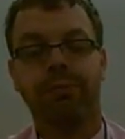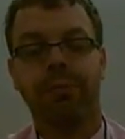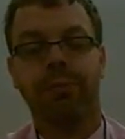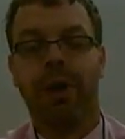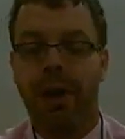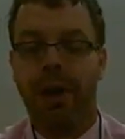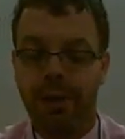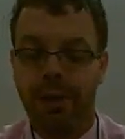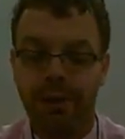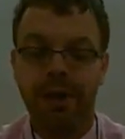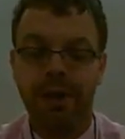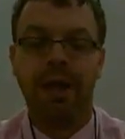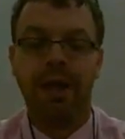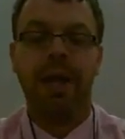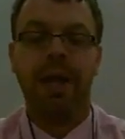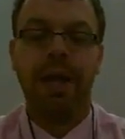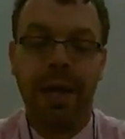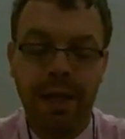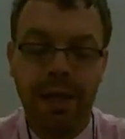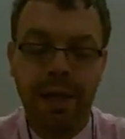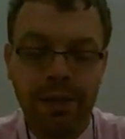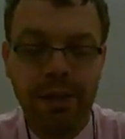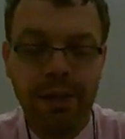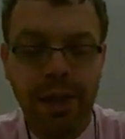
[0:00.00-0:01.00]
All right,
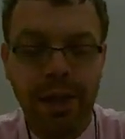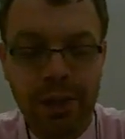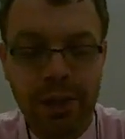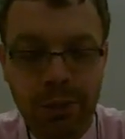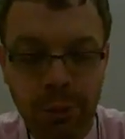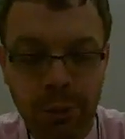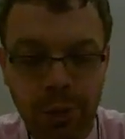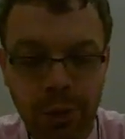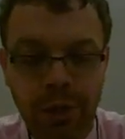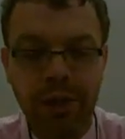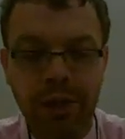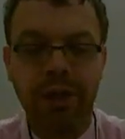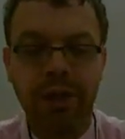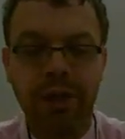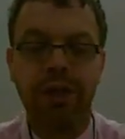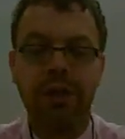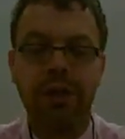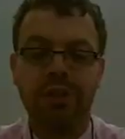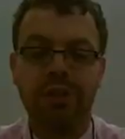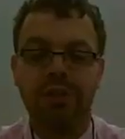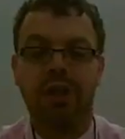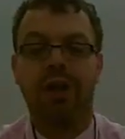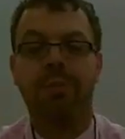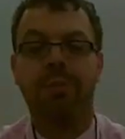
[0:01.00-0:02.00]
and the next one
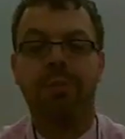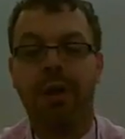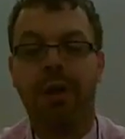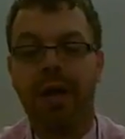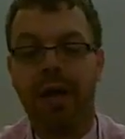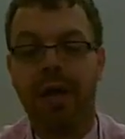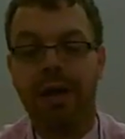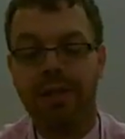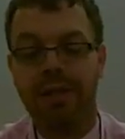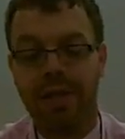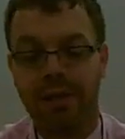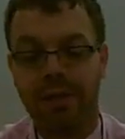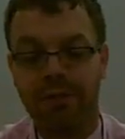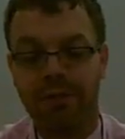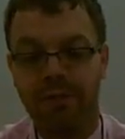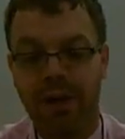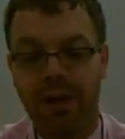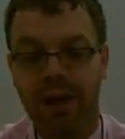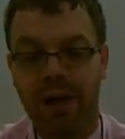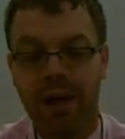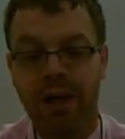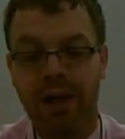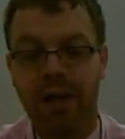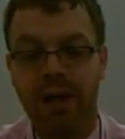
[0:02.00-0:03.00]
is
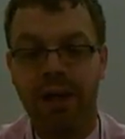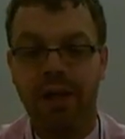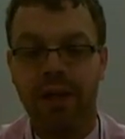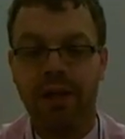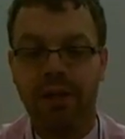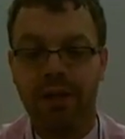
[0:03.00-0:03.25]
identify